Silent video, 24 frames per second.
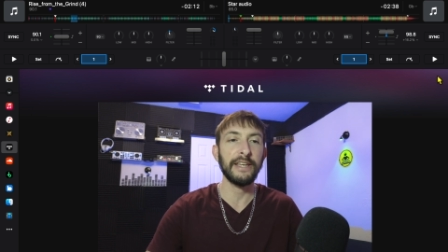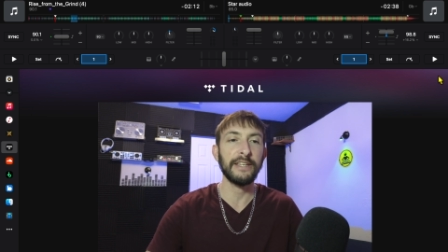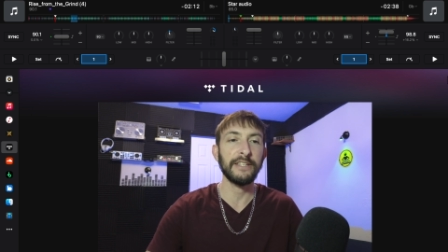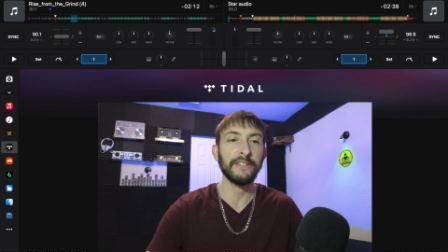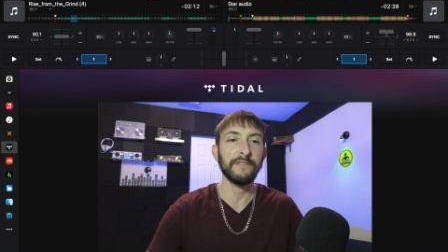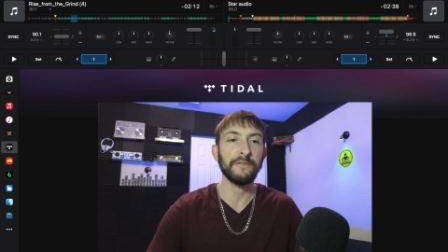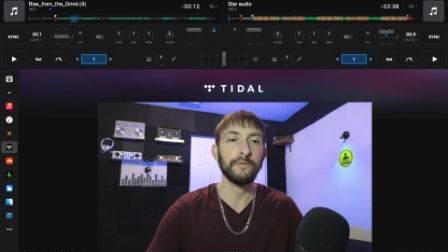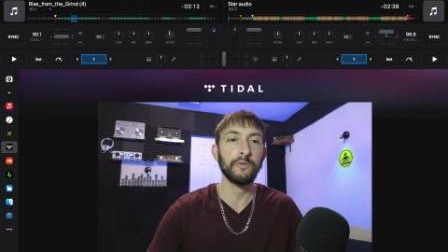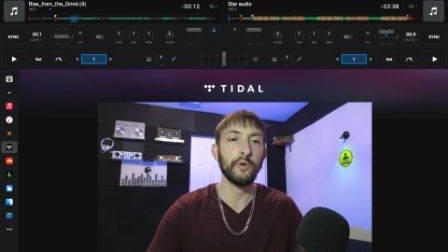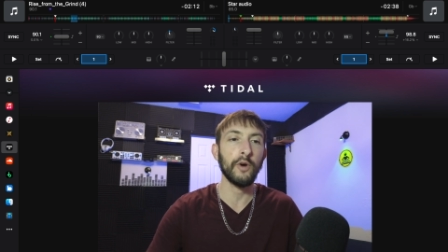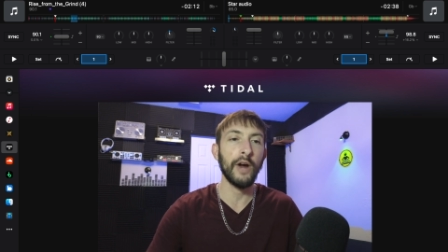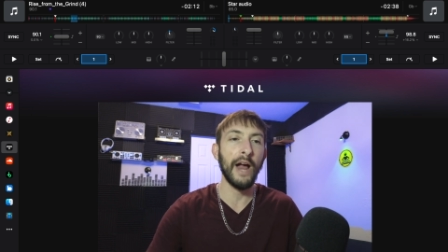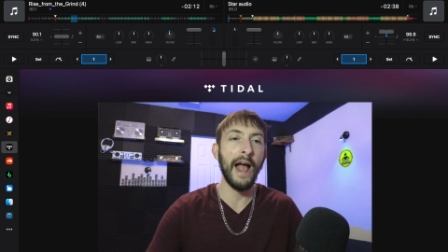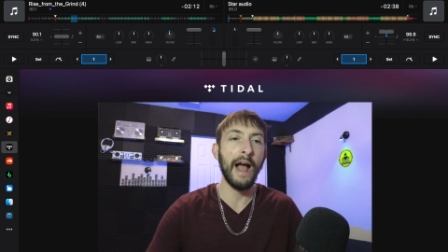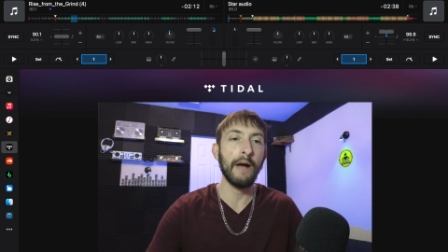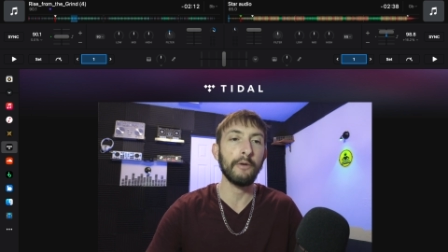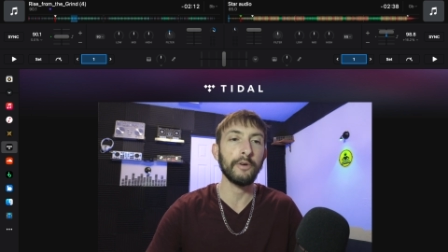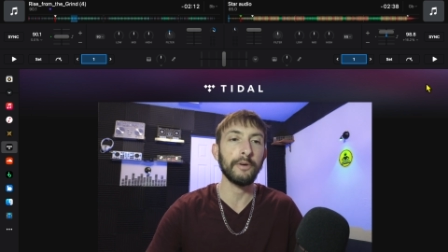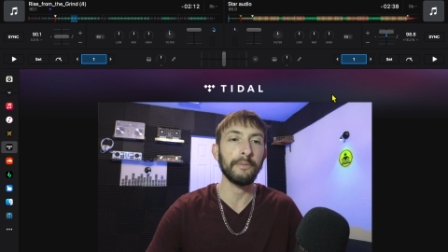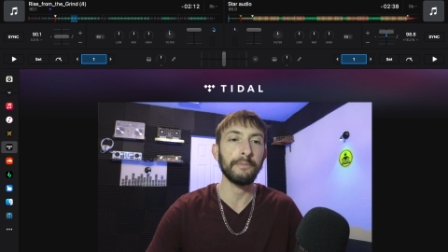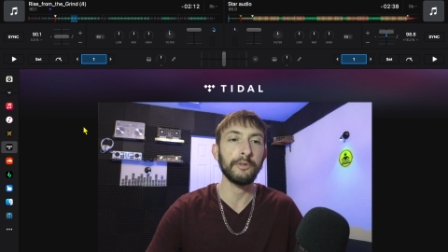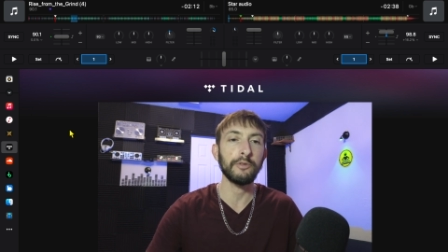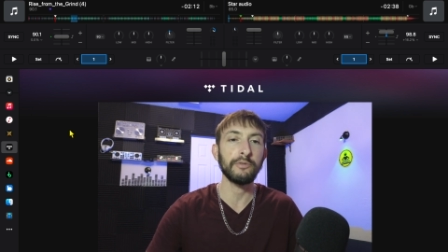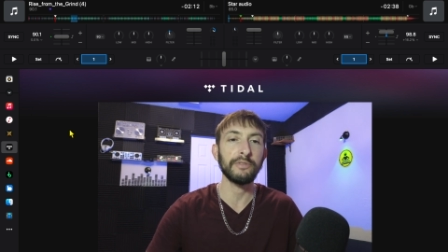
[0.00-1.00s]
is for
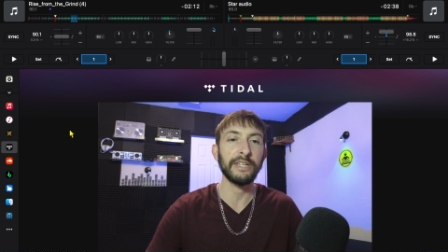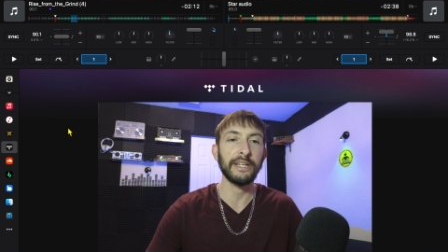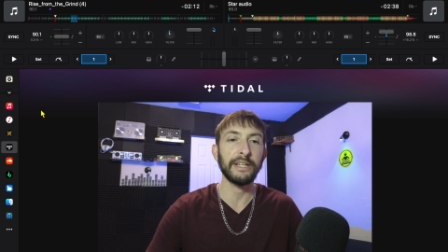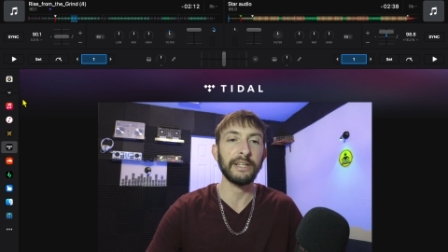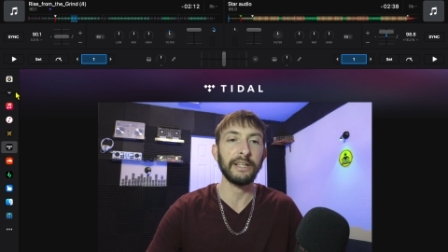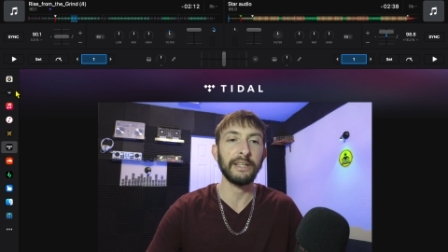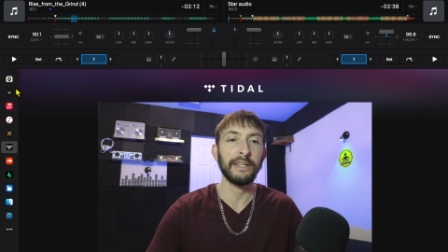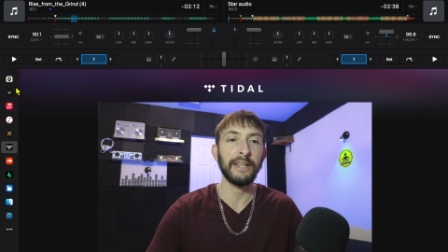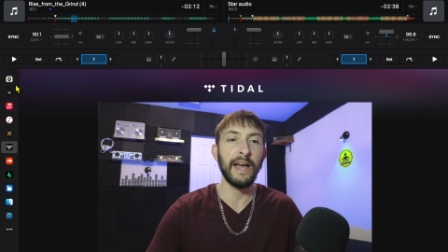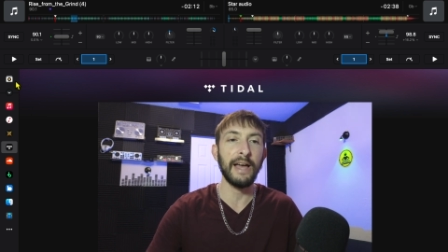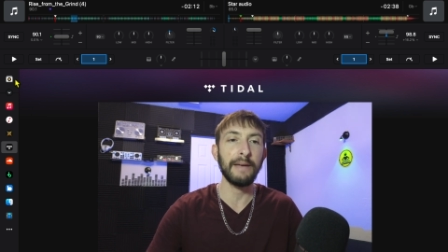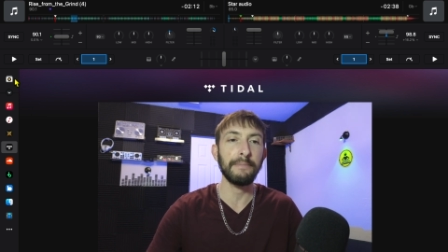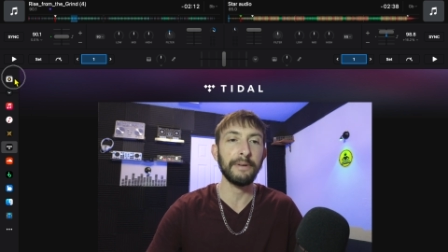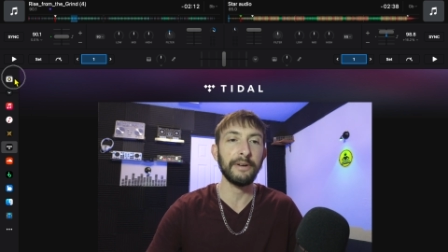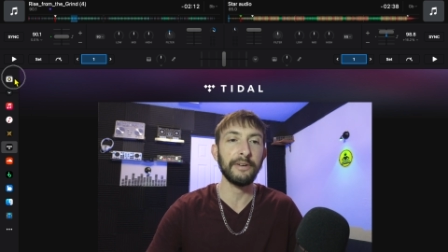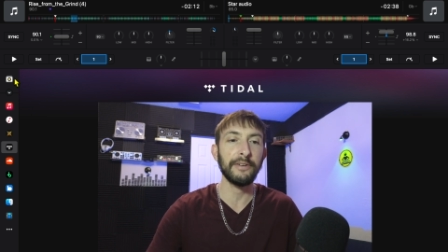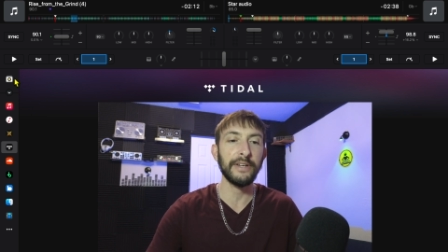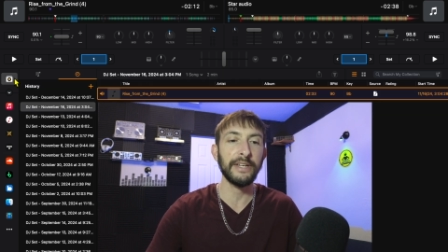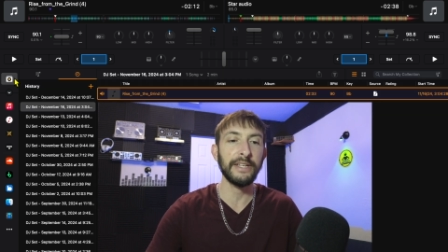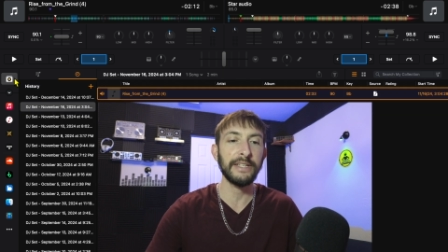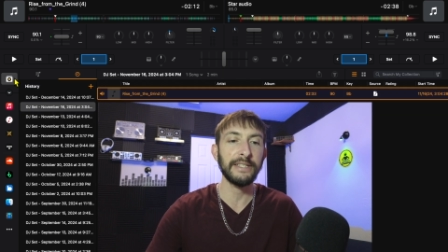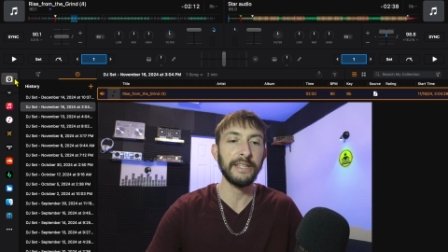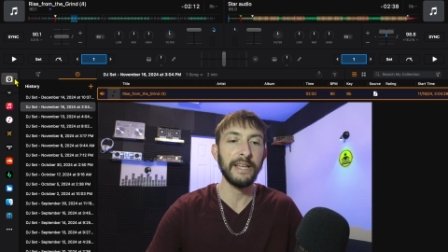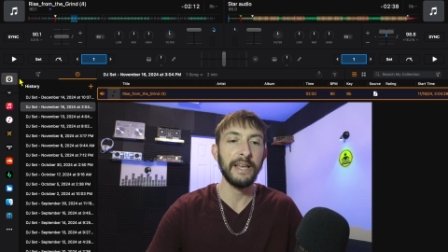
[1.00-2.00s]
our music
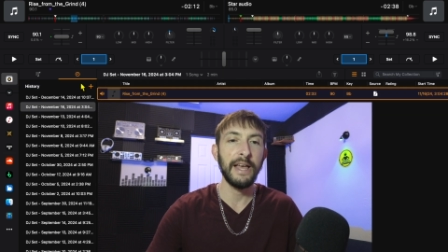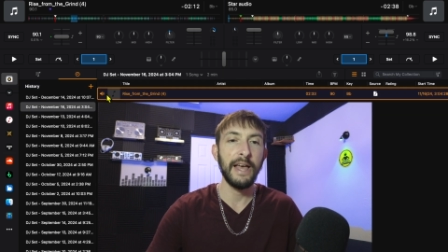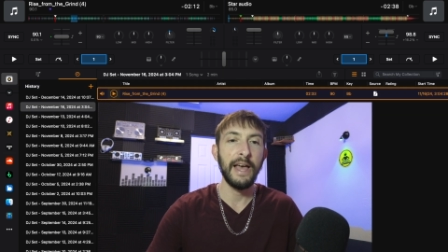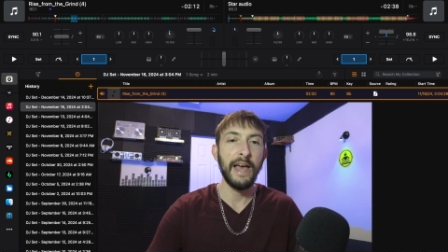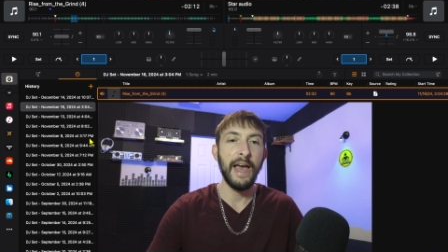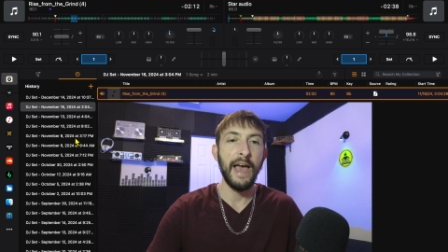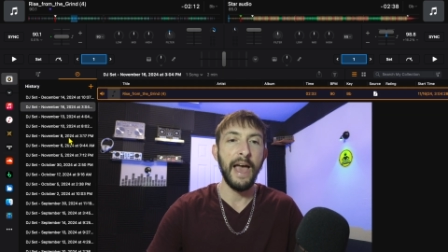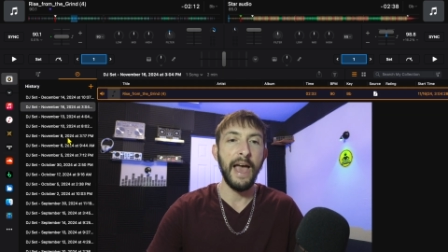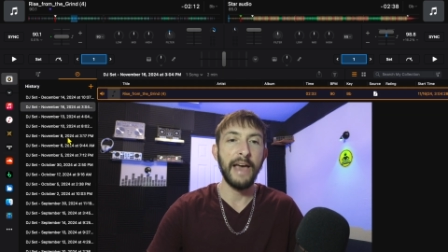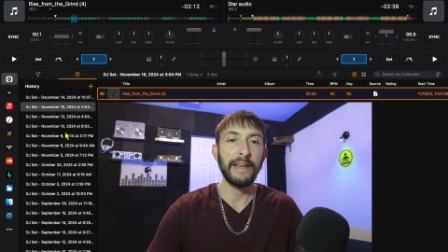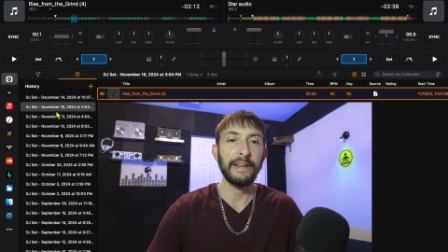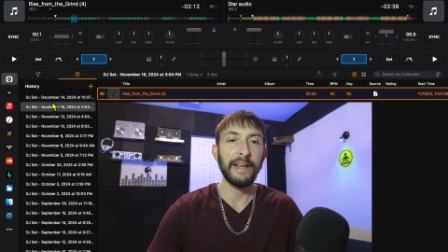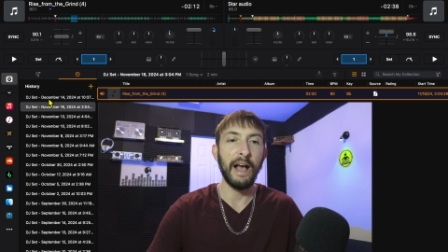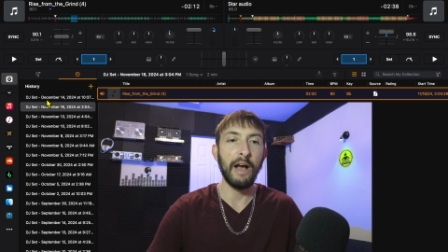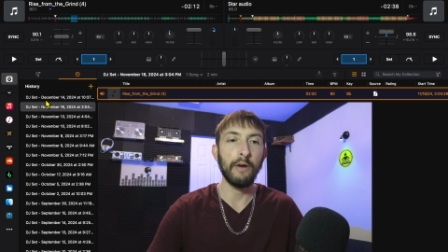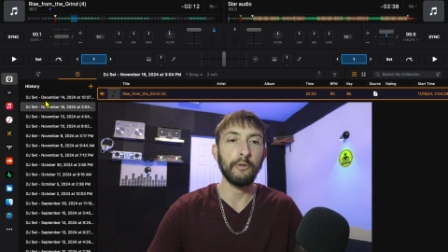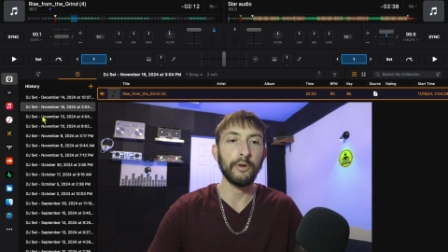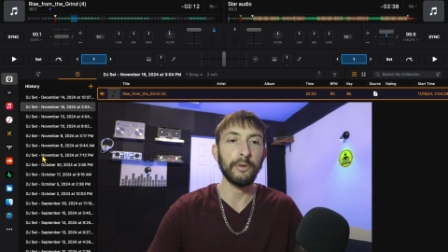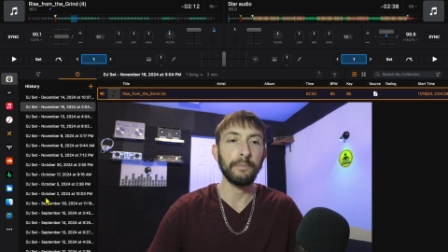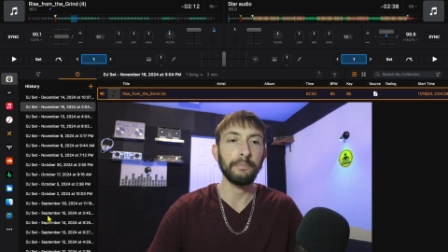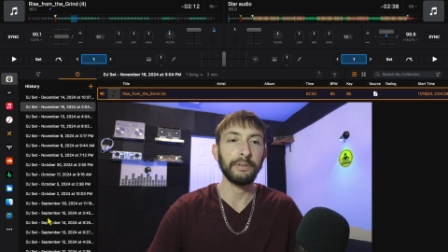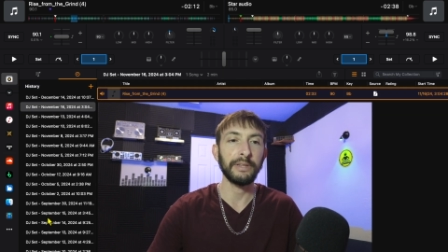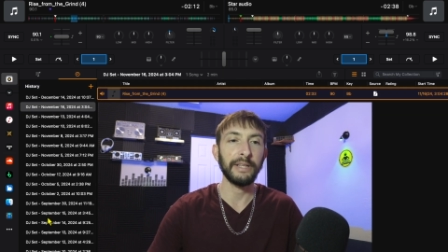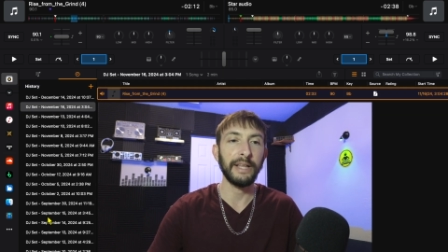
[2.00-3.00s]
libraries and
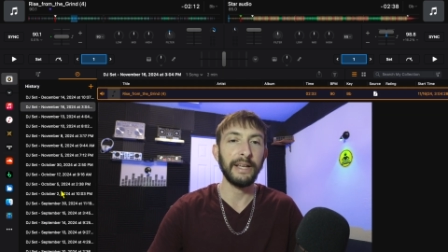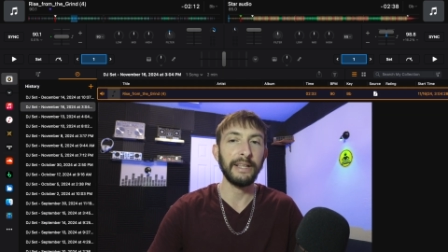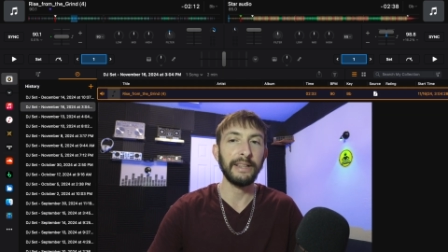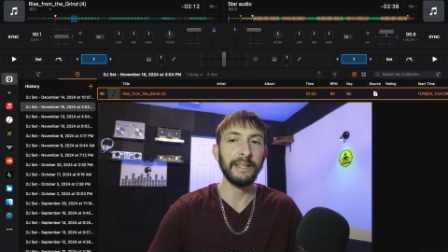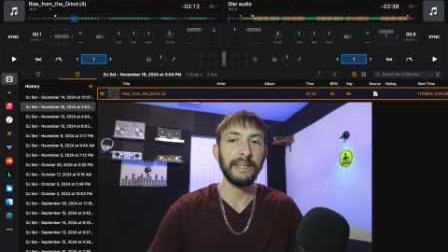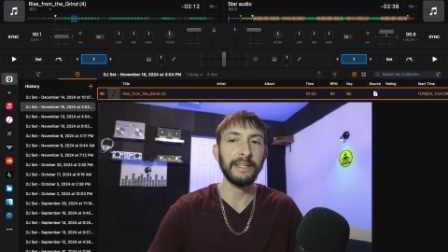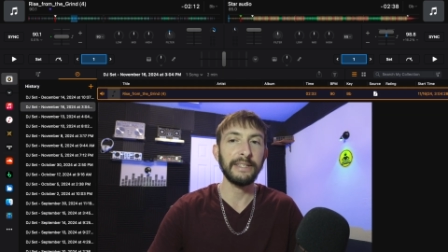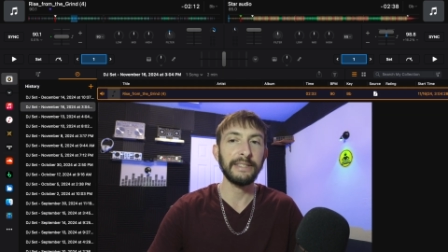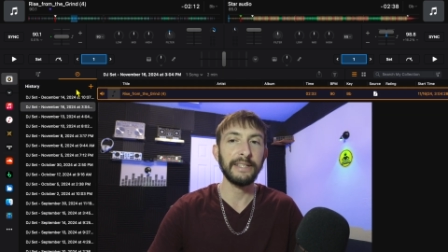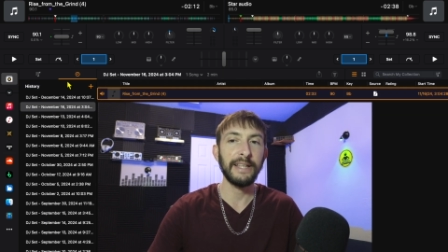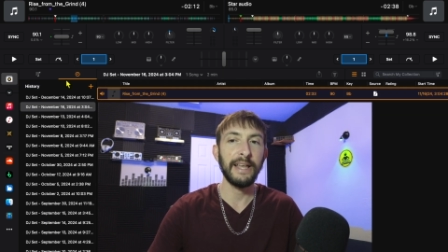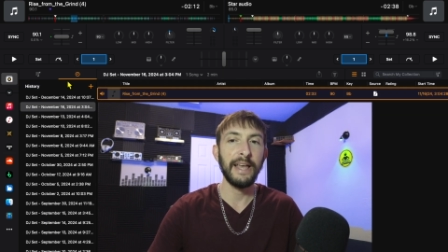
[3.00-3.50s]
our playlist.